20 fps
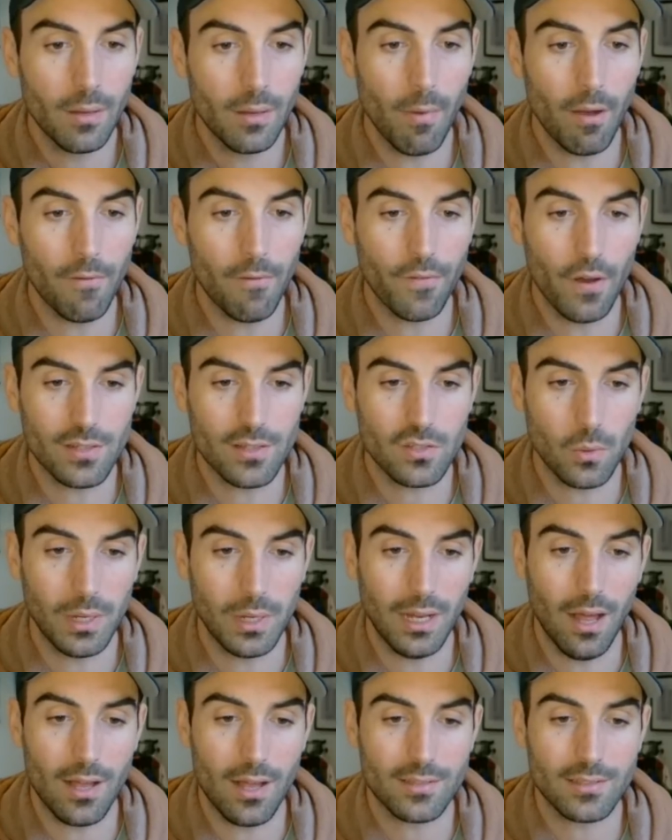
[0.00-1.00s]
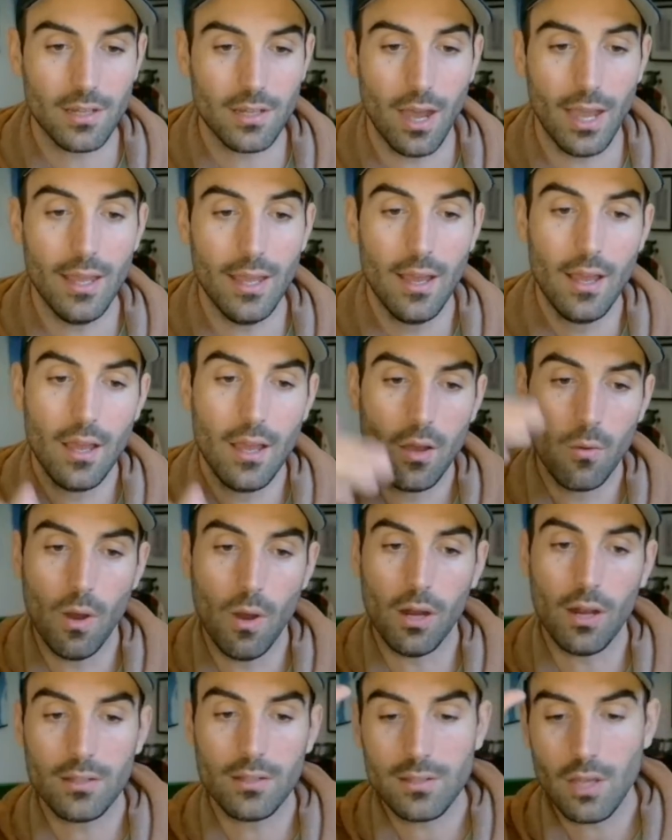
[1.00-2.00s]
My first tweet last night,
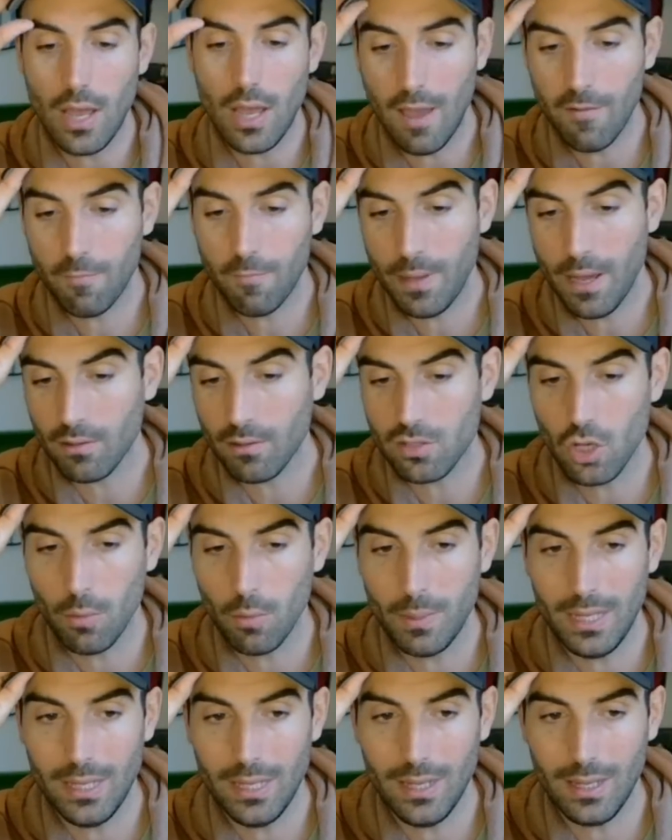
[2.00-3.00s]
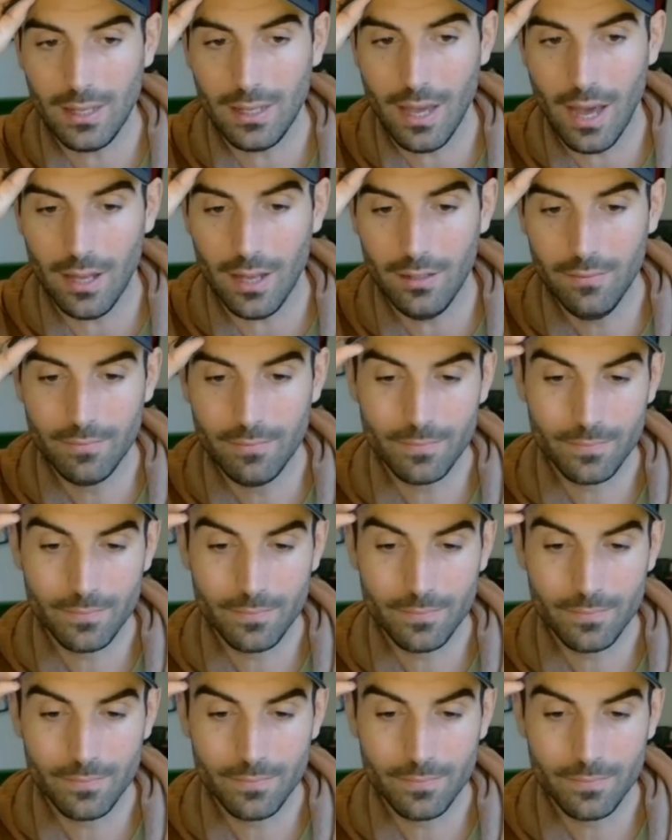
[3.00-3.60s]
well done to FPL Tommy Gunn.